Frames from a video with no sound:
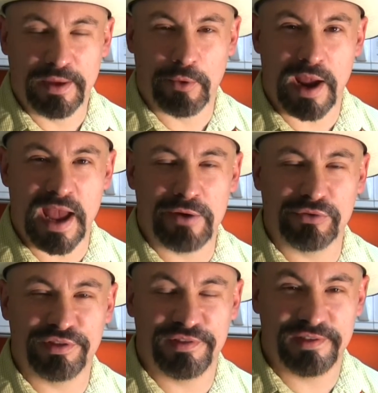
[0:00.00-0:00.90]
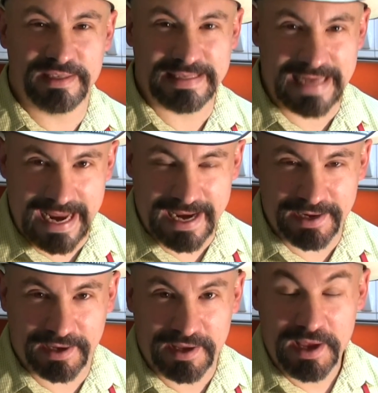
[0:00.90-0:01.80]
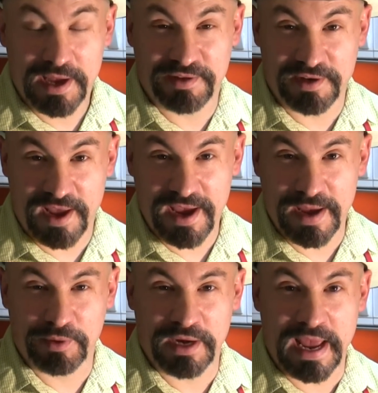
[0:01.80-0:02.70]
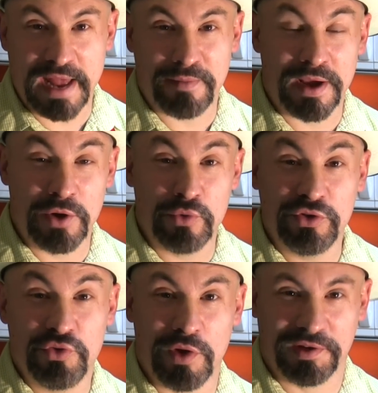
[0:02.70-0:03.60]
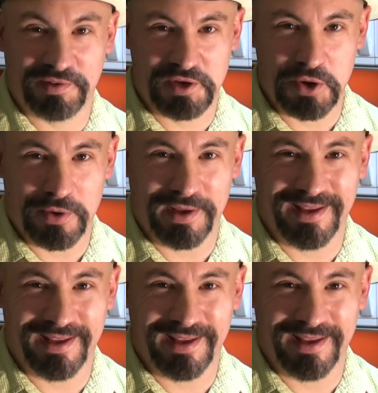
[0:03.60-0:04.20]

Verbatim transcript: They were outstanding, and today I'm going to add my own twist to